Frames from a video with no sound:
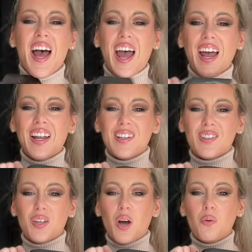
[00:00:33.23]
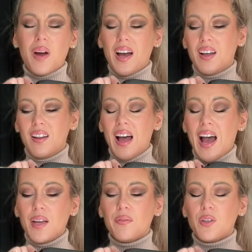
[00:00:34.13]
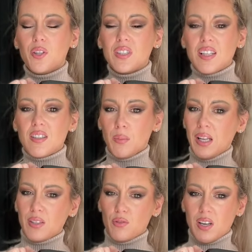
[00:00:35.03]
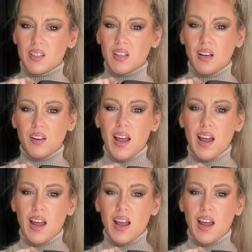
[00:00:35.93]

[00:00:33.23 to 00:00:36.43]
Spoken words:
And oh well, I've got a similar dress and